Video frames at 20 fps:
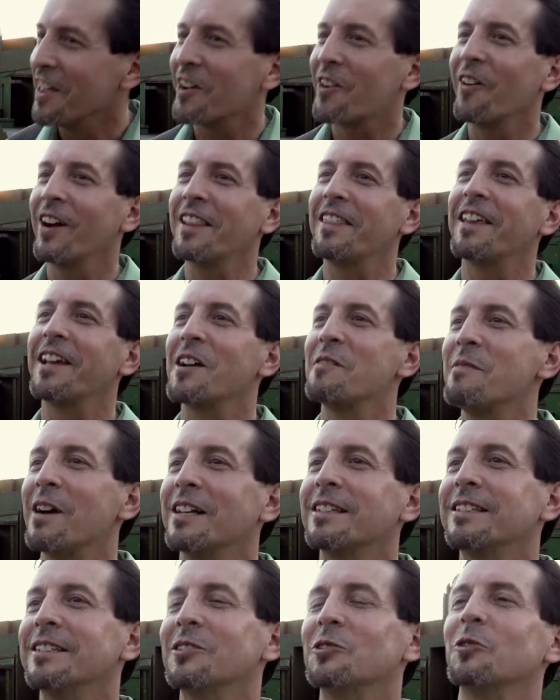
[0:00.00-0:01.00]
Great thing
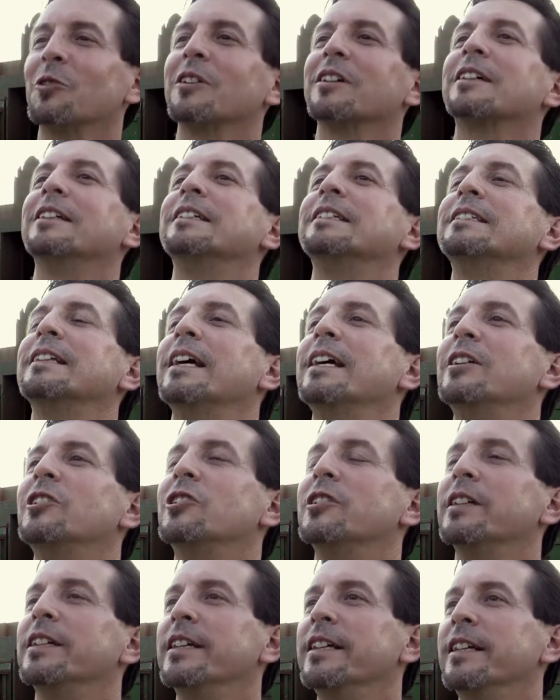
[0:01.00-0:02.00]
about this
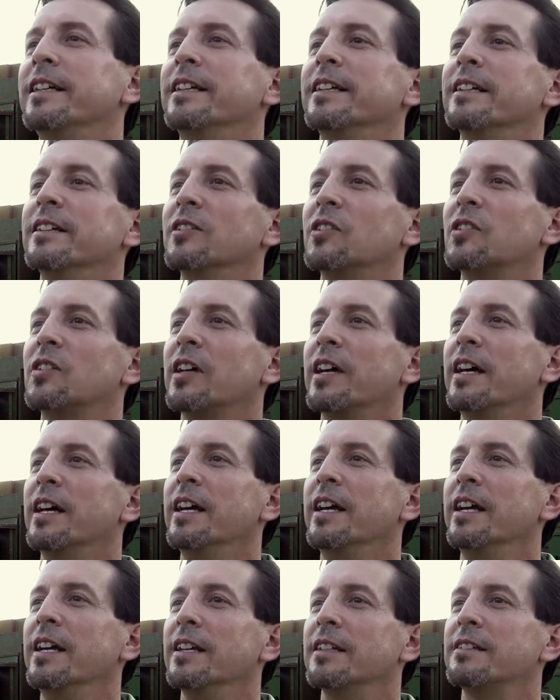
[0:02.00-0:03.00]
organization is
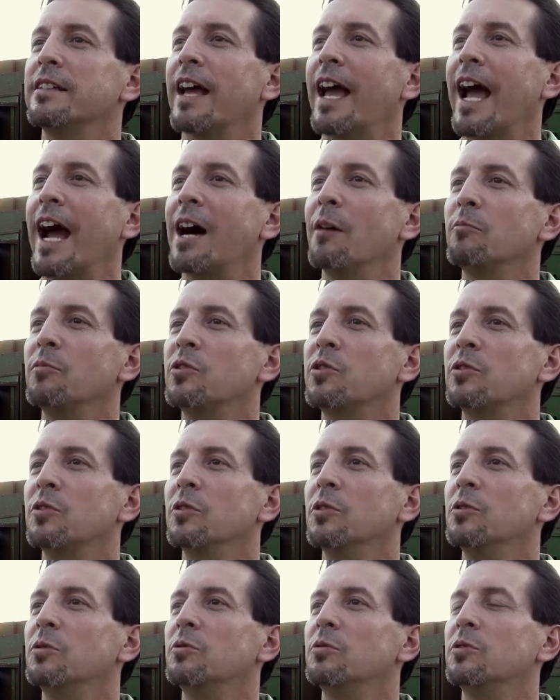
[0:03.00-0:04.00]
its
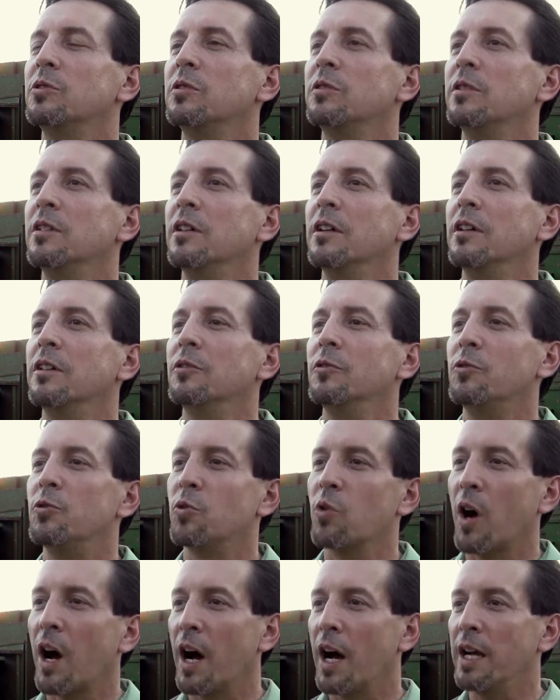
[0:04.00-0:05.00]
absolute
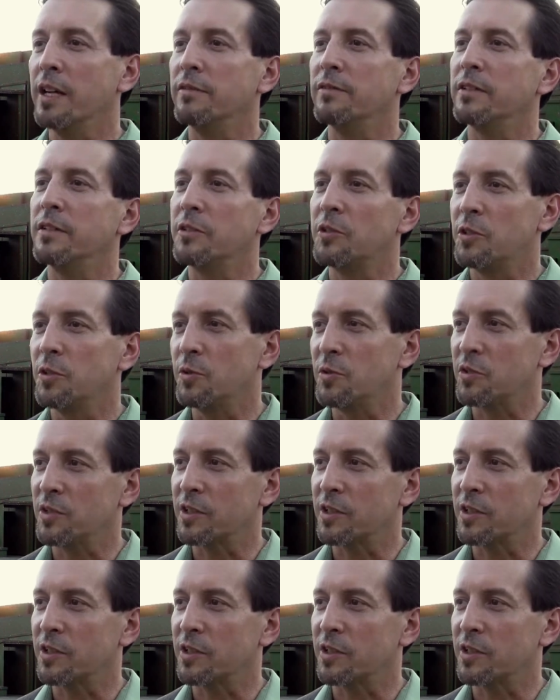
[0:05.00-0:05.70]
drive to